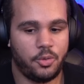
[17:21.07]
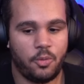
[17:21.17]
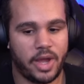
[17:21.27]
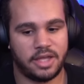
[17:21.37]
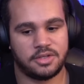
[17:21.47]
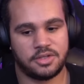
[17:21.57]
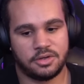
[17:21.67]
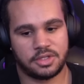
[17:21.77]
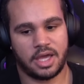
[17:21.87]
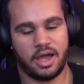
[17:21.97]
You
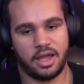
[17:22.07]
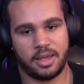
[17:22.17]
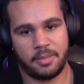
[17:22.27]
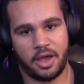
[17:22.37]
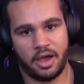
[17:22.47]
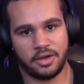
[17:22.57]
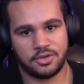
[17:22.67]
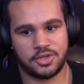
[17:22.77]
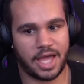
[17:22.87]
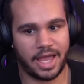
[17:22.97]
waste your time
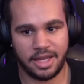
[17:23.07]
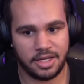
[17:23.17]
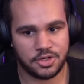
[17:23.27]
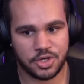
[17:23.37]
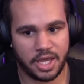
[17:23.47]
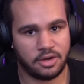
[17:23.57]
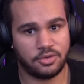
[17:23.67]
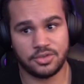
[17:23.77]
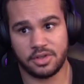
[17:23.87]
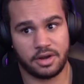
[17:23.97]
on tiny
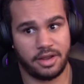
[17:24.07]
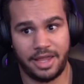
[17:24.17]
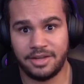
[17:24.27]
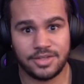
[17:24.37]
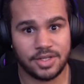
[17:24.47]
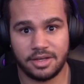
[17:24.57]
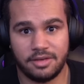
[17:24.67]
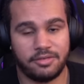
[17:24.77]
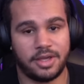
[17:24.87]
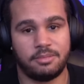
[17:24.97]
channels that are
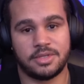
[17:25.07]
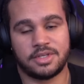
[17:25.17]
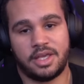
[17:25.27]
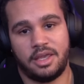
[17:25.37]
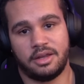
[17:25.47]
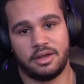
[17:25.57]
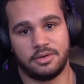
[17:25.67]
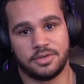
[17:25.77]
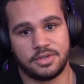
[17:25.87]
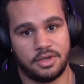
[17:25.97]
insignificant
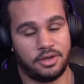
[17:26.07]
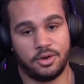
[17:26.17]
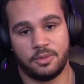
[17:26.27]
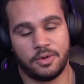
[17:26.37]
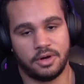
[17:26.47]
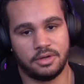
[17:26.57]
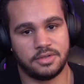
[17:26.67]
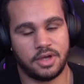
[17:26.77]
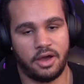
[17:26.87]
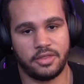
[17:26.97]
mosquitoes, in your
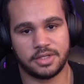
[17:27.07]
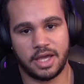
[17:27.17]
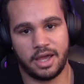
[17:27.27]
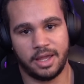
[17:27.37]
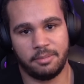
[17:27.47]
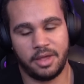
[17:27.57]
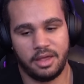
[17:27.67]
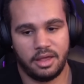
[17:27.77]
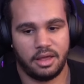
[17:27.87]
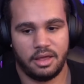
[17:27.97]
words, all the
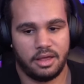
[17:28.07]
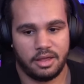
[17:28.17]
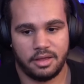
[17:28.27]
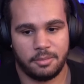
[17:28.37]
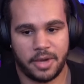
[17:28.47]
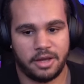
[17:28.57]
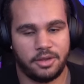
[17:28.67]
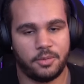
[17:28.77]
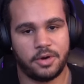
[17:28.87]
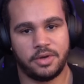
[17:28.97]
time.
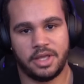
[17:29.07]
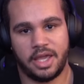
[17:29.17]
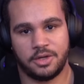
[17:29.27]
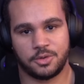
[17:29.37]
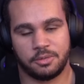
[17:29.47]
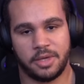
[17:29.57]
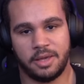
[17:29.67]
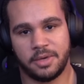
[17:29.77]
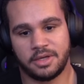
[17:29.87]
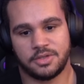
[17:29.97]
But you won't engage with
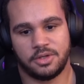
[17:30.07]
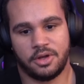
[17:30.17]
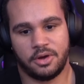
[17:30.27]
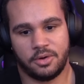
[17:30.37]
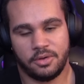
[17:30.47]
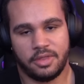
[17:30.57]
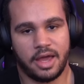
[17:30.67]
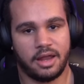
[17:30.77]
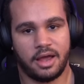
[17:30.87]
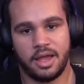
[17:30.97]
me because you know
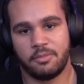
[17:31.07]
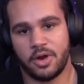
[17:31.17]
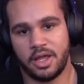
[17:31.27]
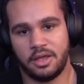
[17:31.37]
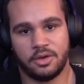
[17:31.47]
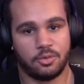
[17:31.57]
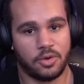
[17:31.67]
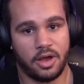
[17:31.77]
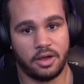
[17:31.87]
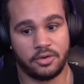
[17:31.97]
that I'm right, you're
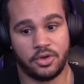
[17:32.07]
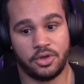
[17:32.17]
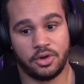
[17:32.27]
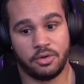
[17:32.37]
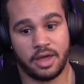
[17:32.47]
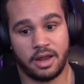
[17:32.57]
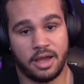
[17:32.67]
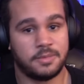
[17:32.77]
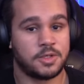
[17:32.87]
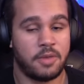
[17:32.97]
wrong. You know
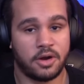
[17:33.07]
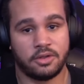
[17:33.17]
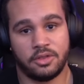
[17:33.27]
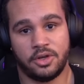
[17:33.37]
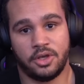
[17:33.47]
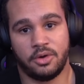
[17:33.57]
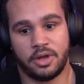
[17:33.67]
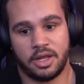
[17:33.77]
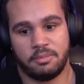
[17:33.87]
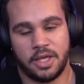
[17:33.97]
that I'm smarter than
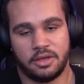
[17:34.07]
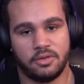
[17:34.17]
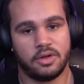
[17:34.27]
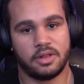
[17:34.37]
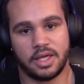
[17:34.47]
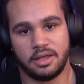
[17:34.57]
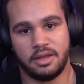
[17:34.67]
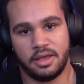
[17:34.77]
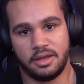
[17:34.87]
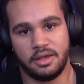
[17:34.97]
you, and I'd make you look like
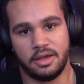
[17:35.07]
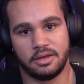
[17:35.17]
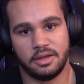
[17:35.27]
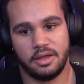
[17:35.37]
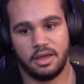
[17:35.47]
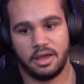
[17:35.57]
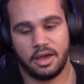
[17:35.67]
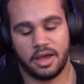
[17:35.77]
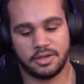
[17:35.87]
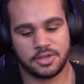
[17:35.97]
an idiot.
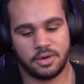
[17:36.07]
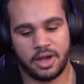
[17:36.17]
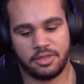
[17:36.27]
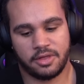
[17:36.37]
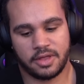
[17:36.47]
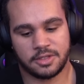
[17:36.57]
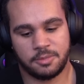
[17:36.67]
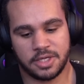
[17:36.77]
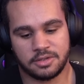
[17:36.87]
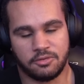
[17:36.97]
Uh, so I think that
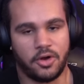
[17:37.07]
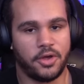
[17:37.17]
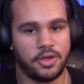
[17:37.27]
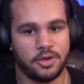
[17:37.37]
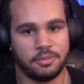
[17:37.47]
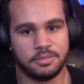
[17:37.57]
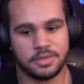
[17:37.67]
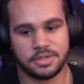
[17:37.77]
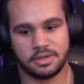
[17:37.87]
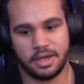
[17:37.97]
speaks
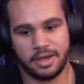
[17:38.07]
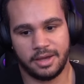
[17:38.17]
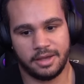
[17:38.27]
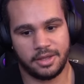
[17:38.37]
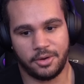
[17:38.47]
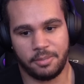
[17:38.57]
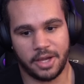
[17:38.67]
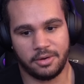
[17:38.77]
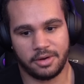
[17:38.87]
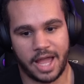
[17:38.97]
volumes, uh, you know,
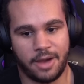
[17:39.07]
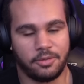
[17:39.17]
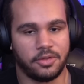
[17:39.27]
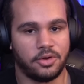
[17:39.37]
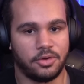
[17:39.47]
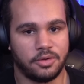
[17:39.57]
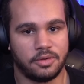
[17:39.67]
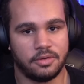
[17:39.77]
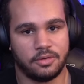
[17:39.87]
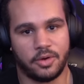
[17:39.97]
about how
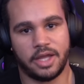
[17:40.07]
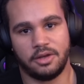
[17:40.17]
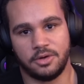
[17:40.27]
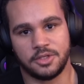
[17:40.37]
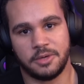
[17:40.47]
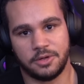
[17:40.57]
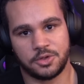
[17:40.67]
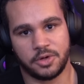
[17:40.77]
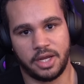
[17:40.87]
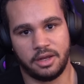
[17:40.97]
little Greg knows
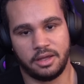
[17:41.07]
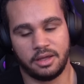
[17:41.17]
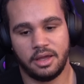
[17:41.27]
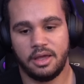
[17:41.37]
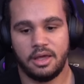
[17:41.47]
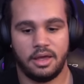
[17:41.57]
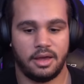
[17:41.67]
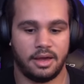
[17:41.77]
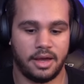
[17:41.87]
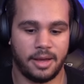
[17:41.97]
about training.
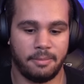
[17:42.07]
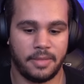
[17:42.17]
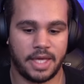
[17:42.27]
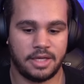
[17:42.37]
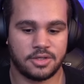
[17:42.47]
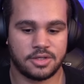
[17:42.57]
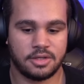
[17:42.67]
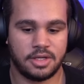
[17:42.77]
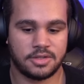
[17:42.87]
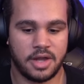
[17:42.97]
Um,
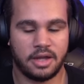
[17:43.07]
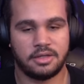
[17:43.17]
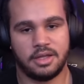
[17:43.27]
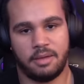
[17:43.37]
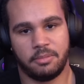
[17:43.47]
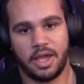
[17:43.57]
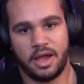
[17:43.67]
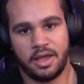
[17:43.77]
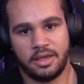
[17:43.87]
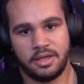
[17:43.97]
he's he's not a dumb
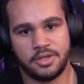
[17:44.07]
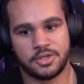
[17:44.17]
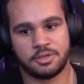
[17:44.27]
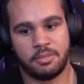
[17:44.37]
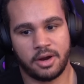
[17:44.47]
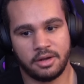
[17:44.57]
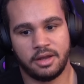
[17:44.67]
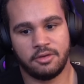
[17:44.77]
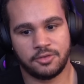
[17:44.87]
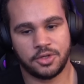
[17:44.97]
guy. He's
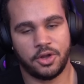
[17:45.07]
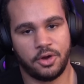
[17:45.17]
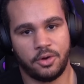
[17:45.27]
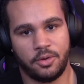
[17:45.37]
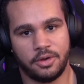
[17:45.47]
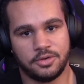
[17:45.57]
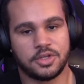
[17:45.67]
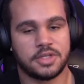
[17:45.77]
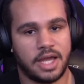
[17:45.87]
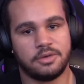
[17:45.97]
smart enough to know
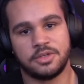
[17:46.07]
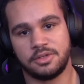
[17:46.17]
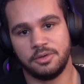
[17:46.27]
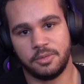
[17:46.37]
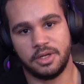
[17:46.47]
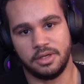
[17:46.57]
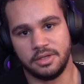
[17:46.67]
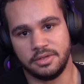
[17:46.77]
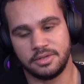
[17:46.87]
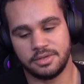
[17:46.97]
just how stupid
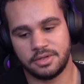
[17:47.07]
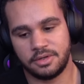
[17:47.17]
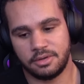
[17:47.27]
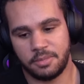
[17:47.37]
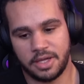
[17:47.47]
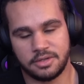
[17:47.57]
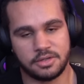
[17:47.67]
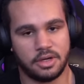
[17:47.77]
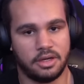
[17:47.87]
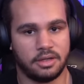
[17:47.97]
he is. So don't buy
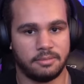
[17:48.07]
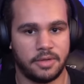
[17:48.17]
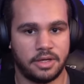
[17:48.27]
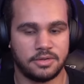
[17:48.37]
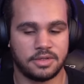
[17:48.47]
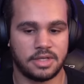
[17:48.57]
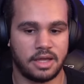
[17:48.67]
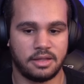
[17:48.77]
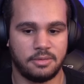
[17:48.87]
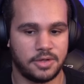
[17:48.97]
his training. He knows
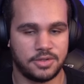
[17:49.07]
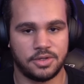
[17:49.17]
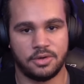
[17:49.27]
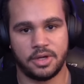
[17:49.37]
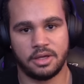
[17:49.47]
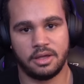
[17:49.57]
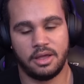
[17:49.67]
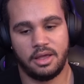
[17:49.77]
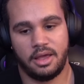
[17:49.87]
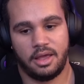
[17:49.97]
exactly what he's
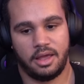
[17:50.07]
doing,